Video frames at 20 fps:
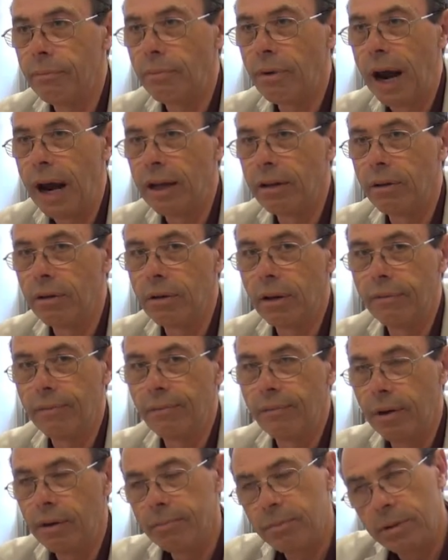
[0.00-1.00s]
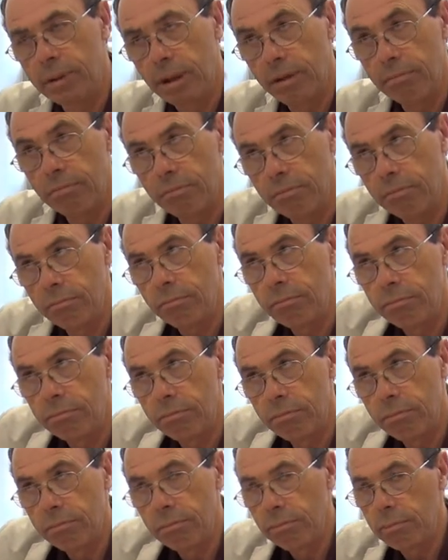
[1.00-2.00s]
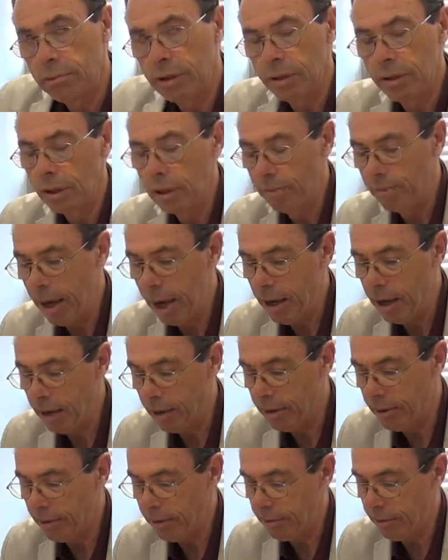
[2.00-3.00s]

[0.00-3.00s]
rather than from some cinematic